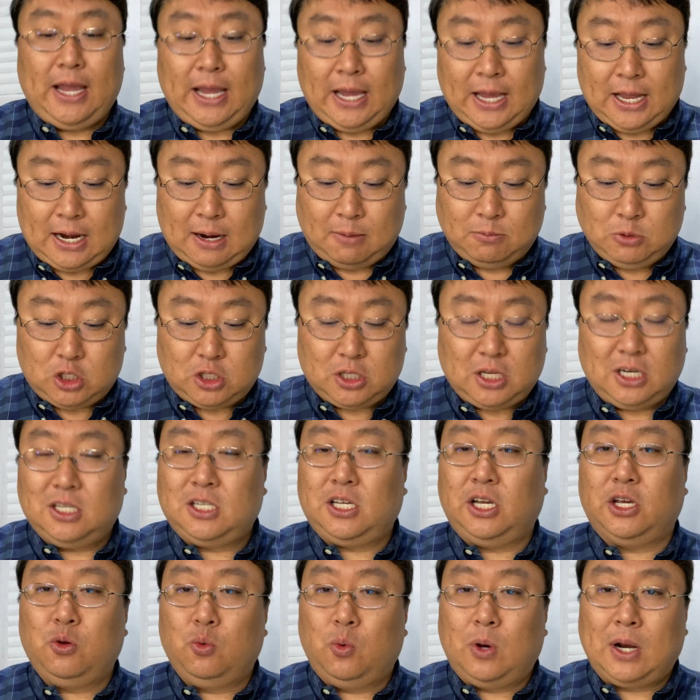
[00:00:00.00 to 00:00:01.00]
And I'm just going to
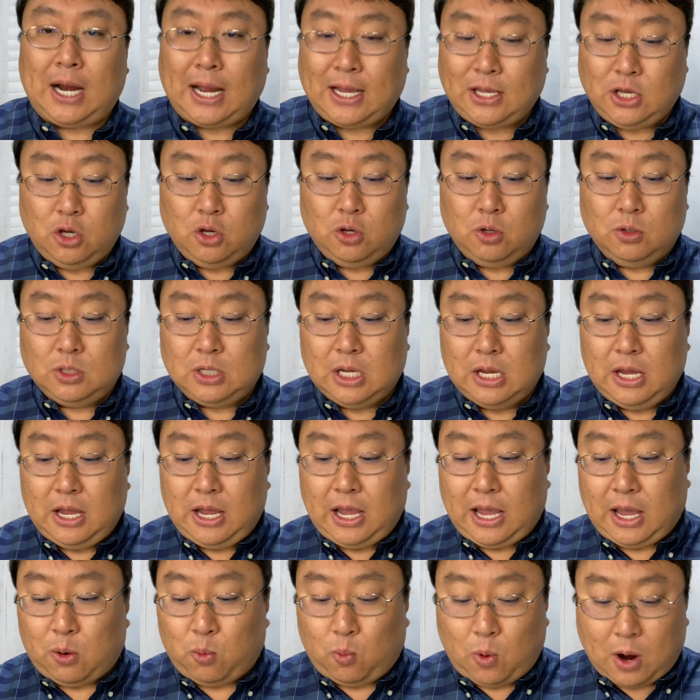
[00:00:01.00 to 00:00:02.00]
tell you what I use
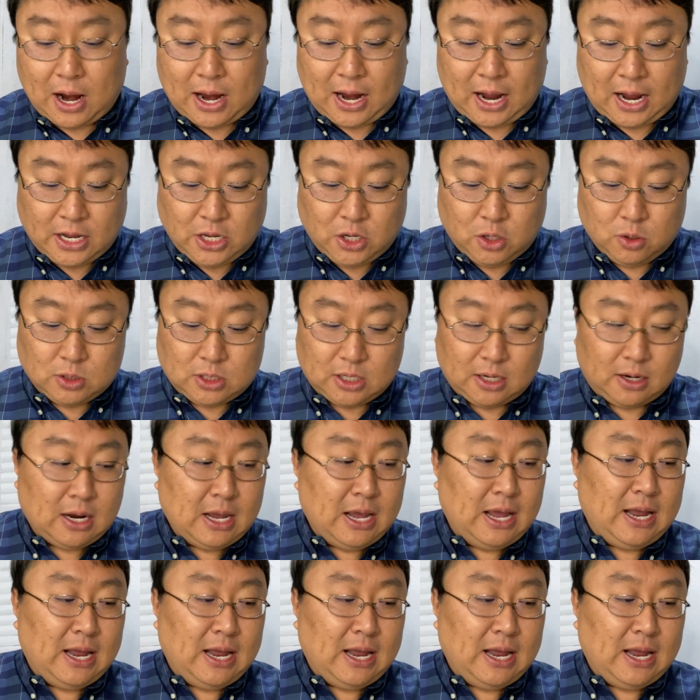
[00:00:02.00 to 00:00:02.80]
and why I use it.